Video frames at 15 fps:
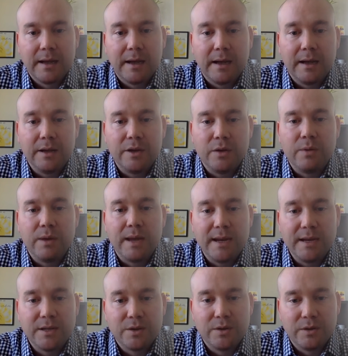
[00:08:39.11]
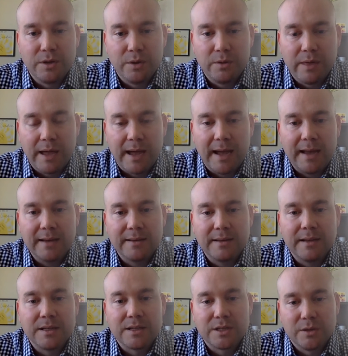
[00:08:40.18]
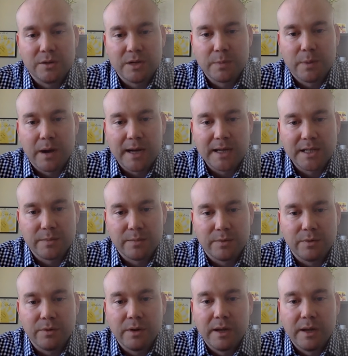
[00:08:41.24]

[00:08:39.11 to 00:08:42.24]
you need to do that as soon as possible.